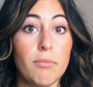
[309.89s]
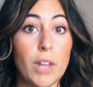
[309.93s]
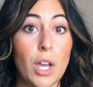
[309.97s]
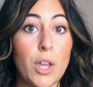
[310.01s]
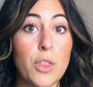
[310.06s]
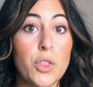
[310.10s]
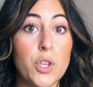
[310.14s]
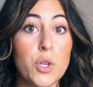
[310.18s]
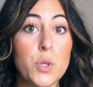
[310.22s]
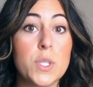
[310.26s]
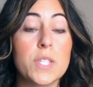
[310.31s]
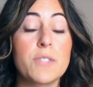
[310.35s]

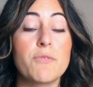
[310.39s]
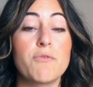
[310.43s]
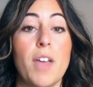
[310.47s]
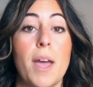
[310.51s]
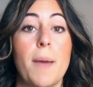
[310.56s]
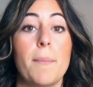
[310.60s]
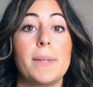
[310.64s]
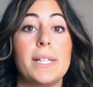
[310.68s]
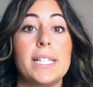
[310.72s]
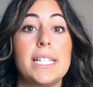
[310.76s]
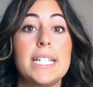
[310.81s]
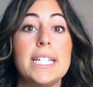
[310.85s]
those
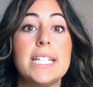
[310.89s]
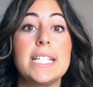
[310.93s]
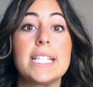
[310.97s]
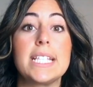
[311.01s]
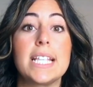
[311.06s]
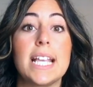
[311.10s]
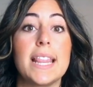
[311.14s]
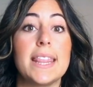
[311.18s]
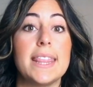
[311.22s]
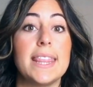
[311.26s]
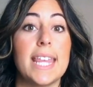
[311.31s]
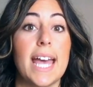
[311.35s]
families
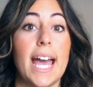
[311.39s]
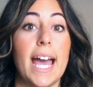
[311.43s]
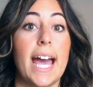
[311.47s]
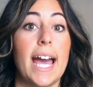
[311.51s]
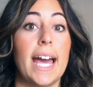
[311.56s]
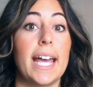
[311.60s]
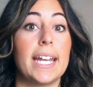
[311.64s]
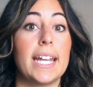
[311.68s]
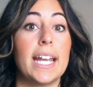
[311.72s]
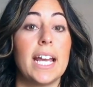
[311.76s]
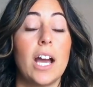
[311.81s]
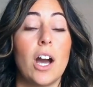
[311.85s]

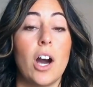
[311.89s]
that